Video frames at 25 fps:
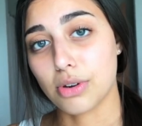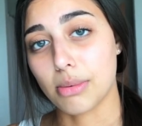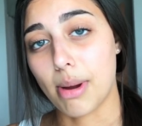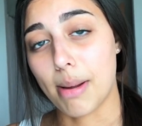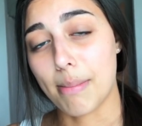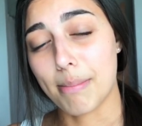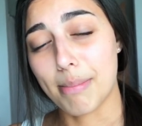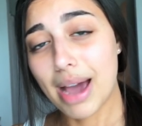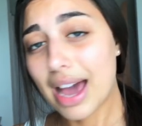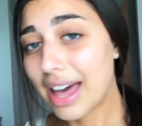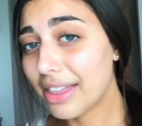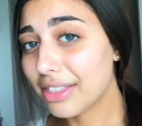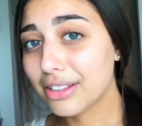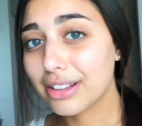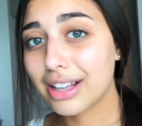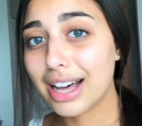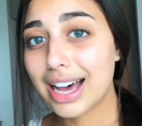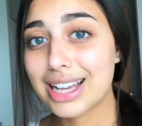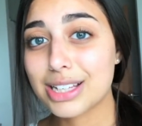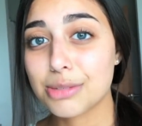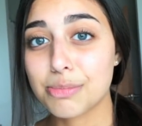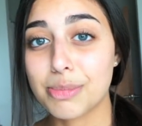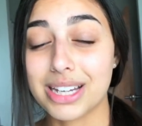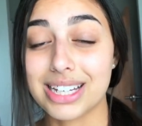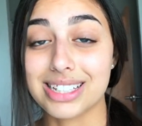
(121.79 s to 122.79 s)
for my math
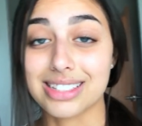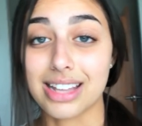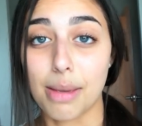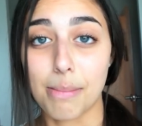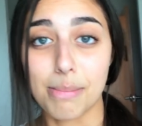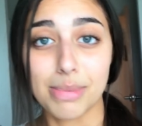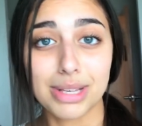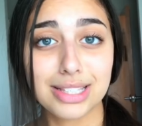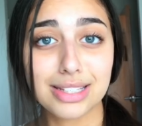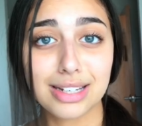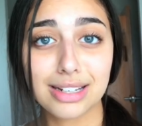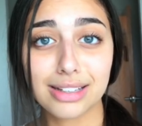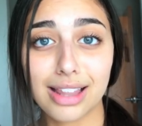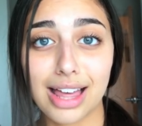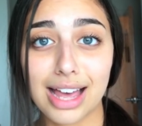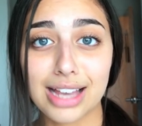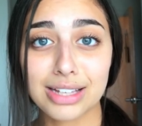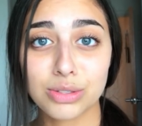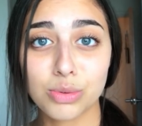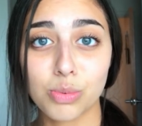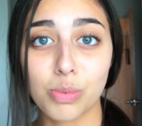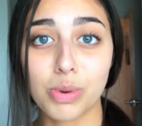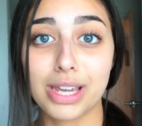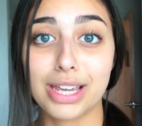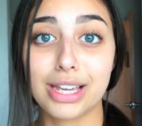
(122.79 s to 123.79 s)
class because I missed it
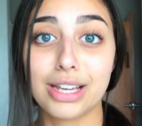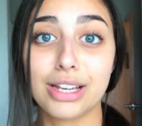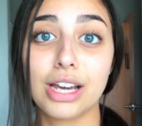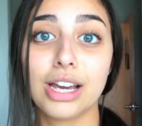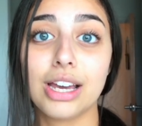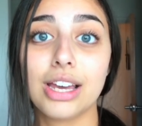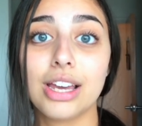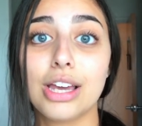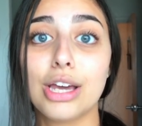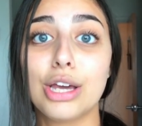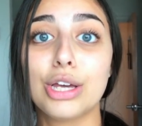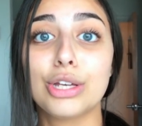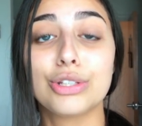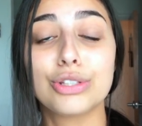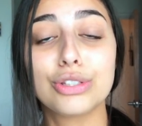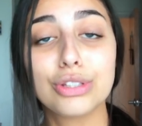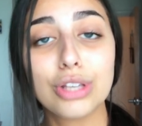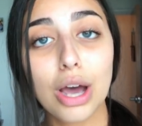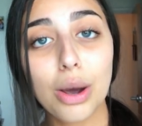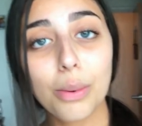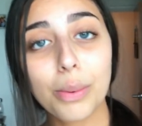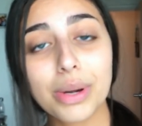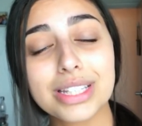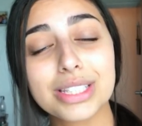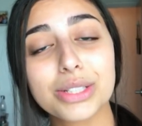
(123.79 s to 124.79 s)
last week.
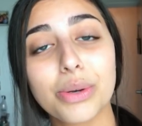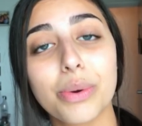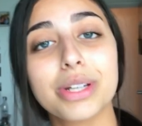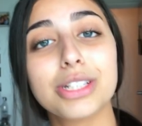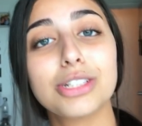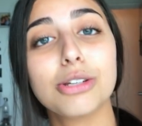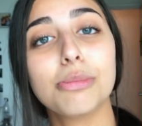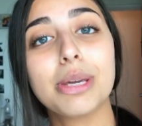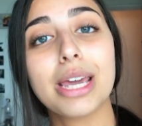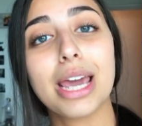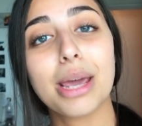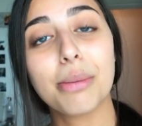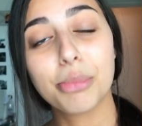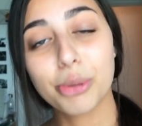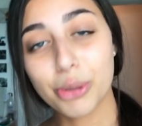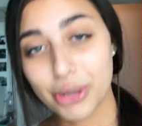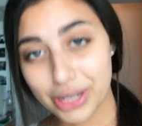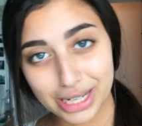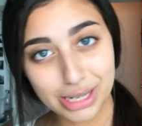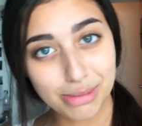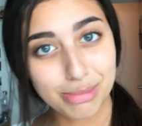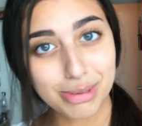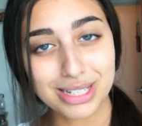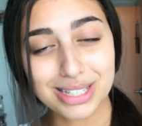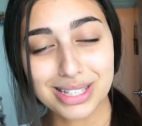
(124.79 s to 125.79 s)
So it's going to be a
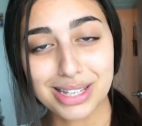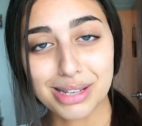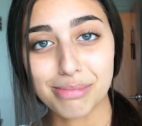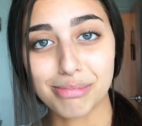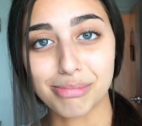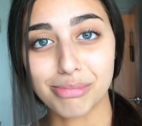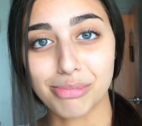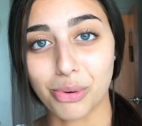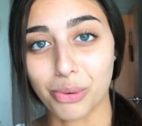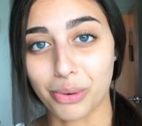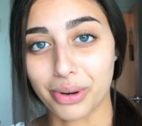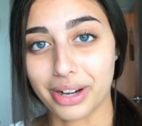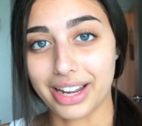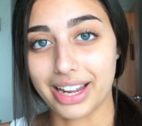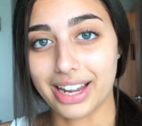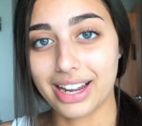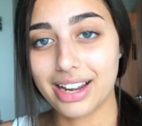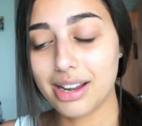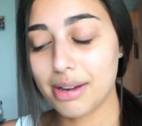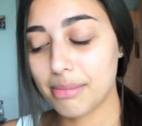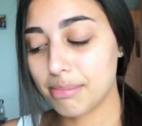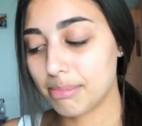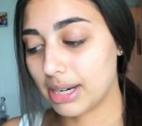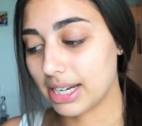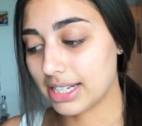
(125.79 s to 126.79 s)
pretty busy morning,
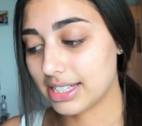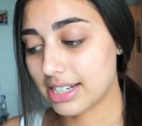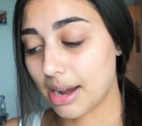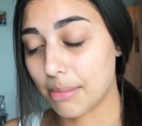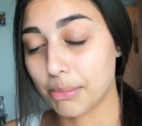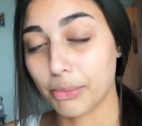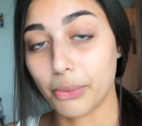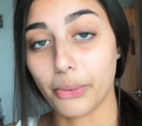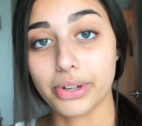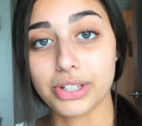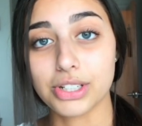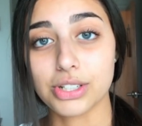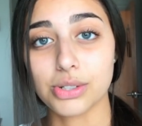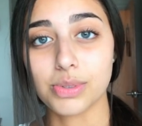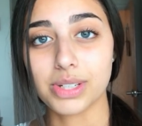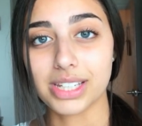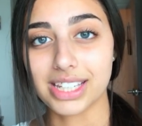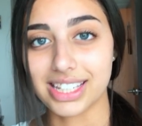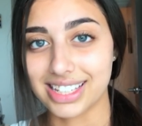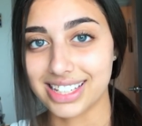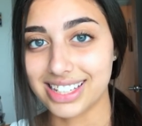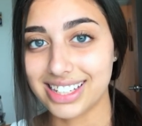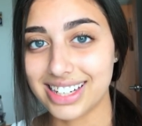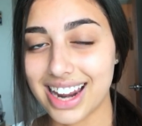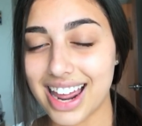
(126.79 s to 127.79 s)
but I'm going to
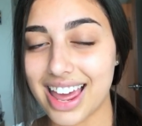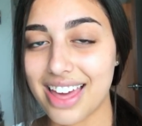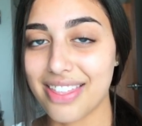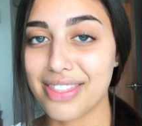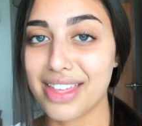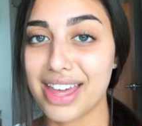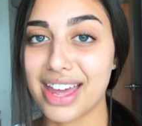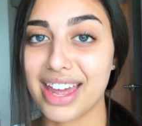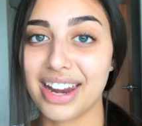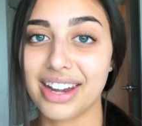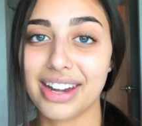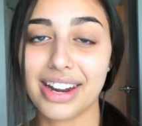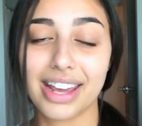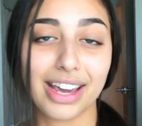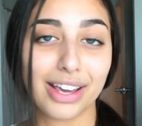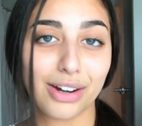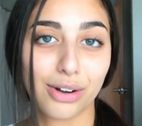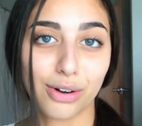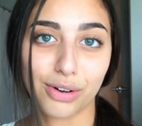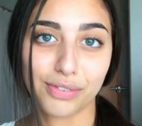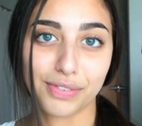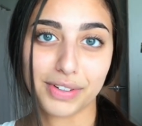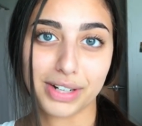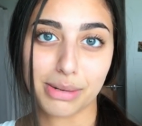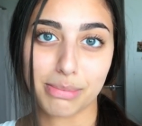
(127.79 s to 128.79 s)
eat and then head
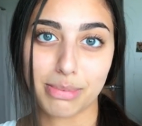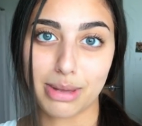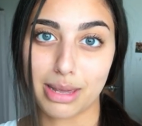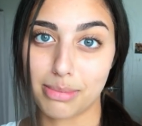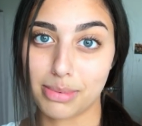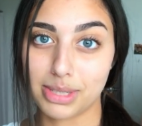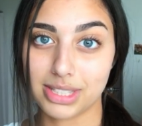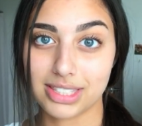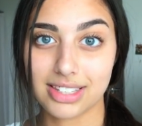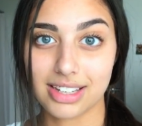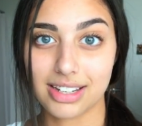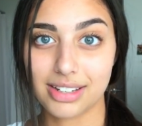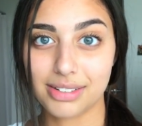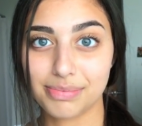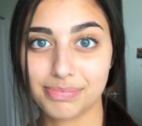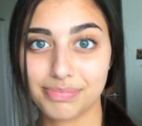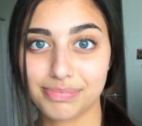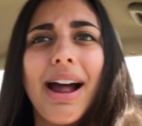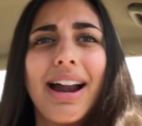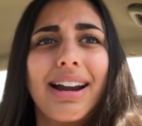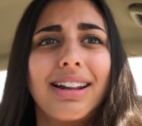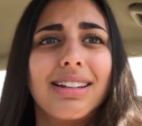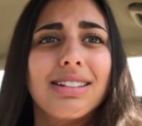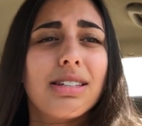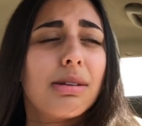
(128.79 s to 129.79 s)
over to babysit.
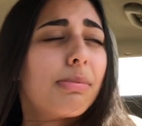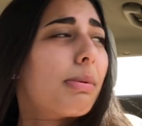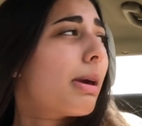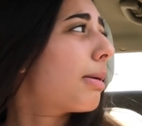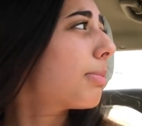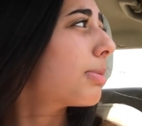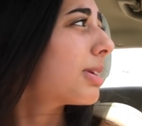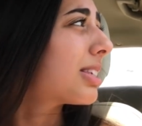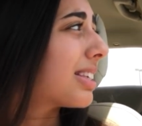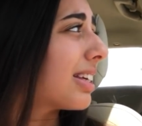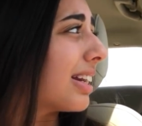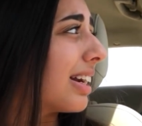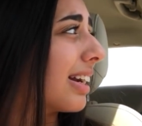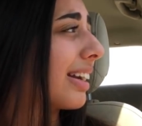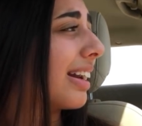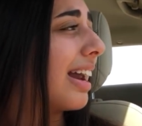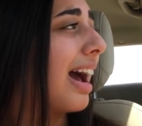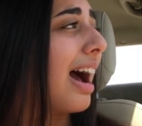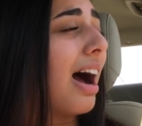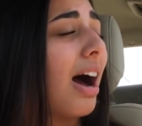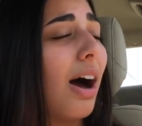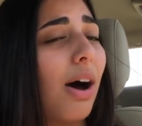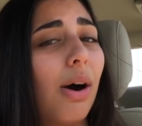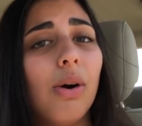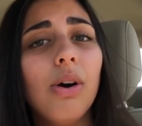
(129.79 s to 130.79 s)
Heading to babysitting
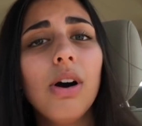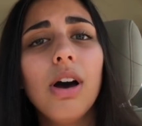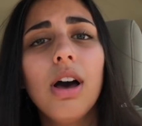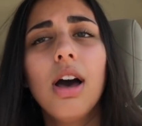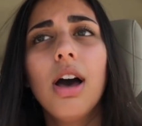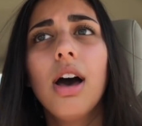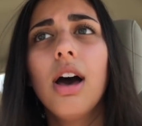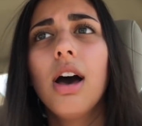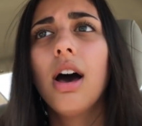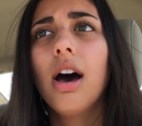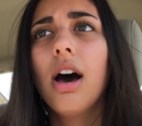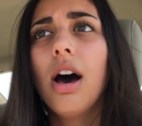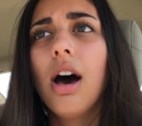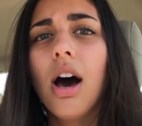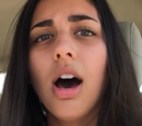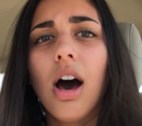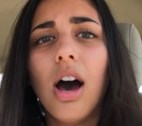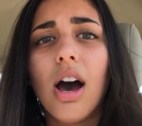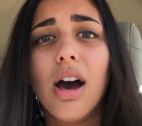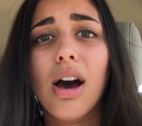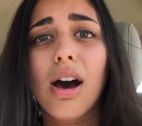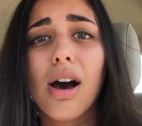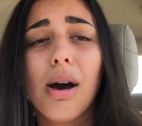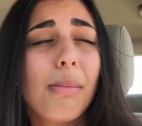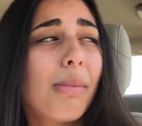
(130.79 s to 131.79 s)
now.
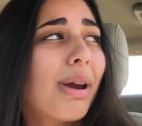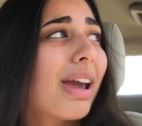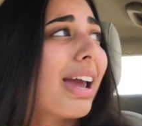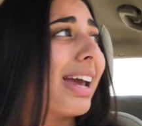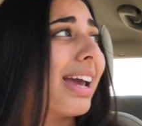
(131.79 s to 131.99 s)
Um,